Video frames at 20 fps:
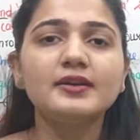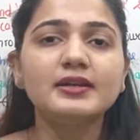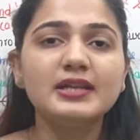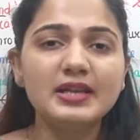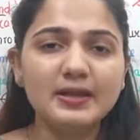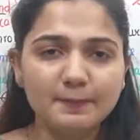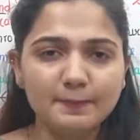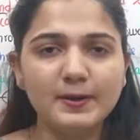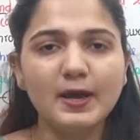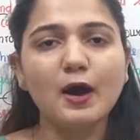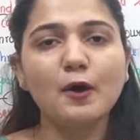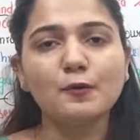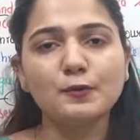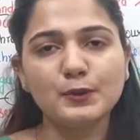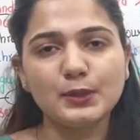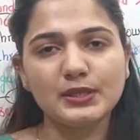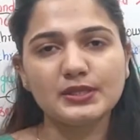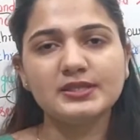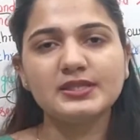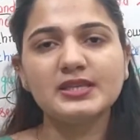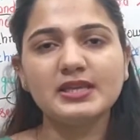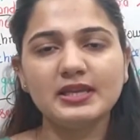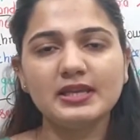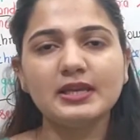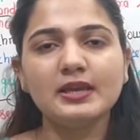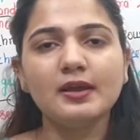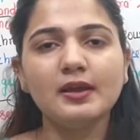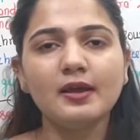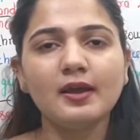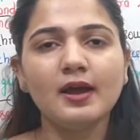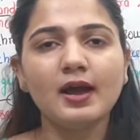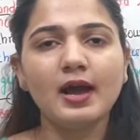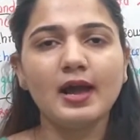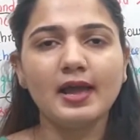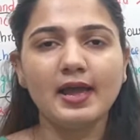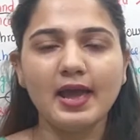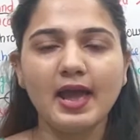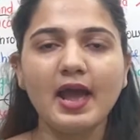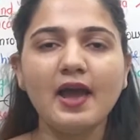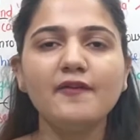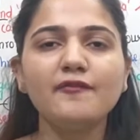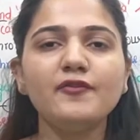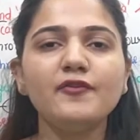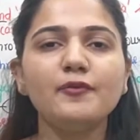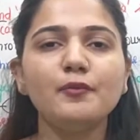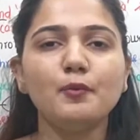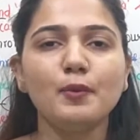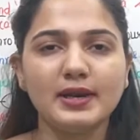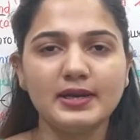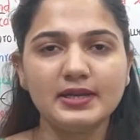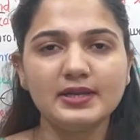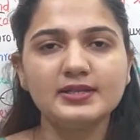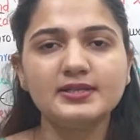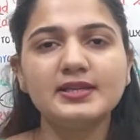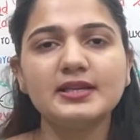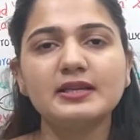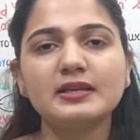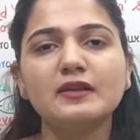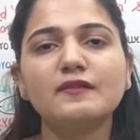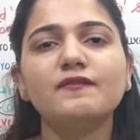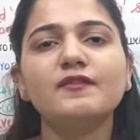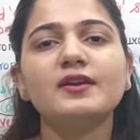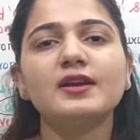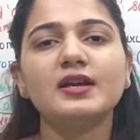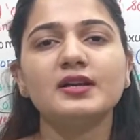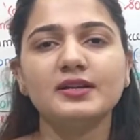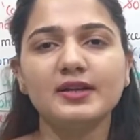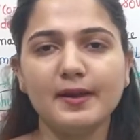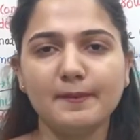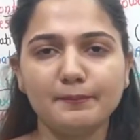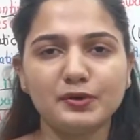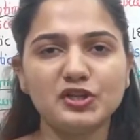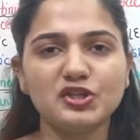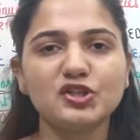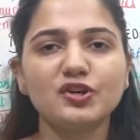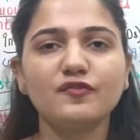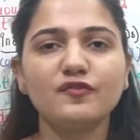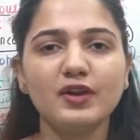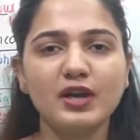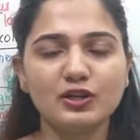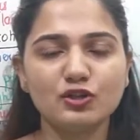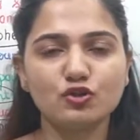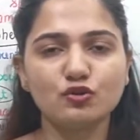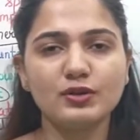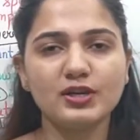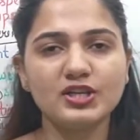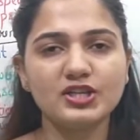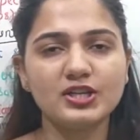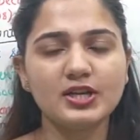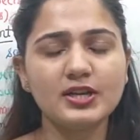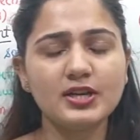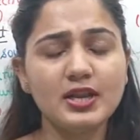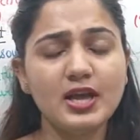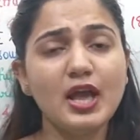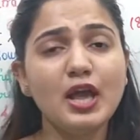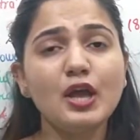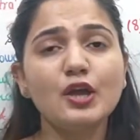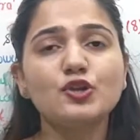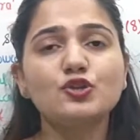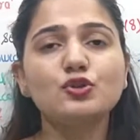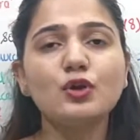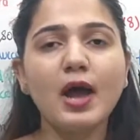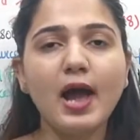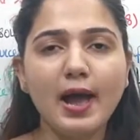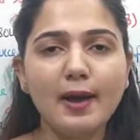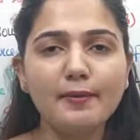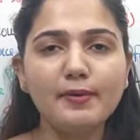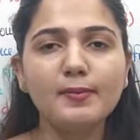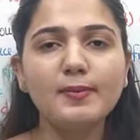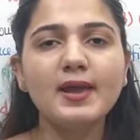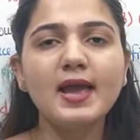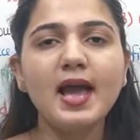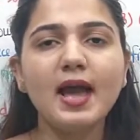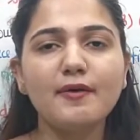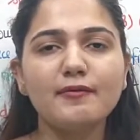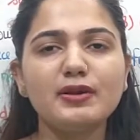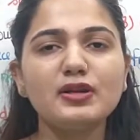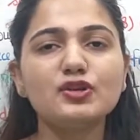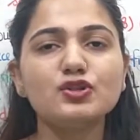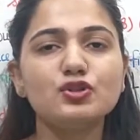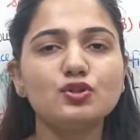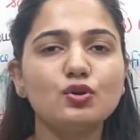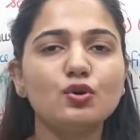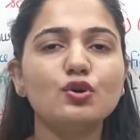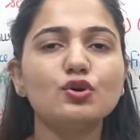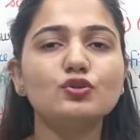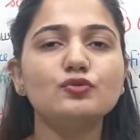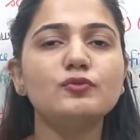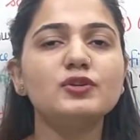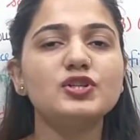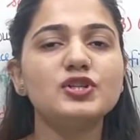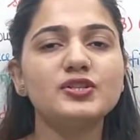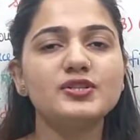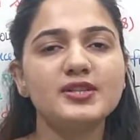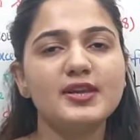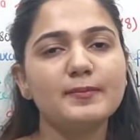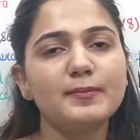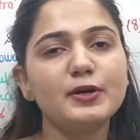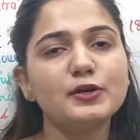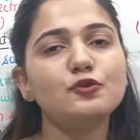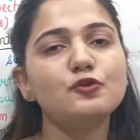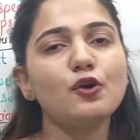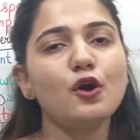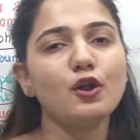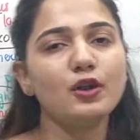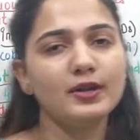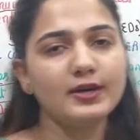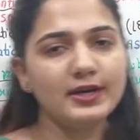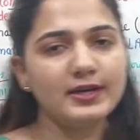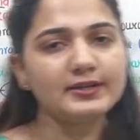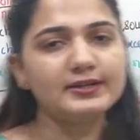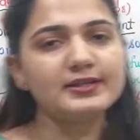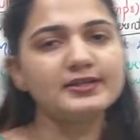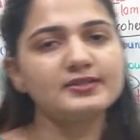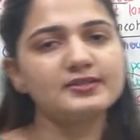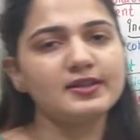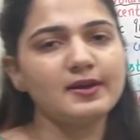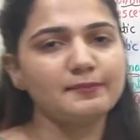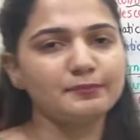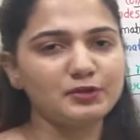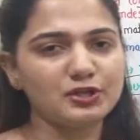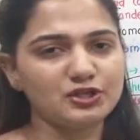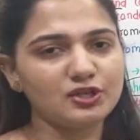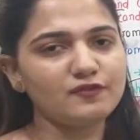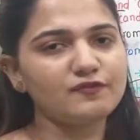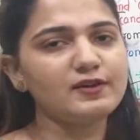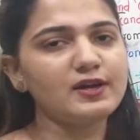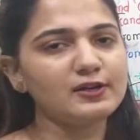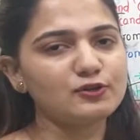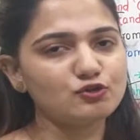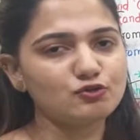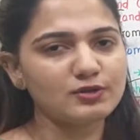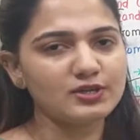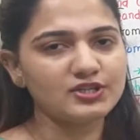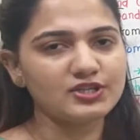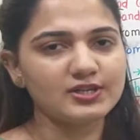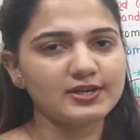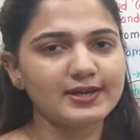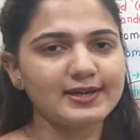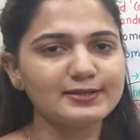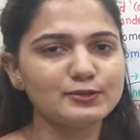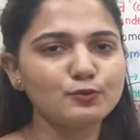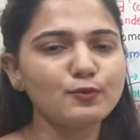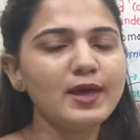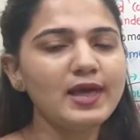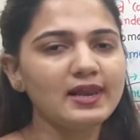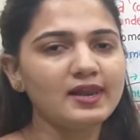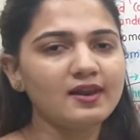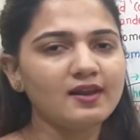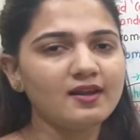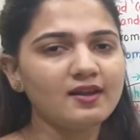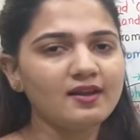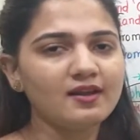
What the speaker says: Deep down the sea, I have a very significant temperature fluctuation. So I will be having a source which is able to tolerate this temperature fluctuation as well.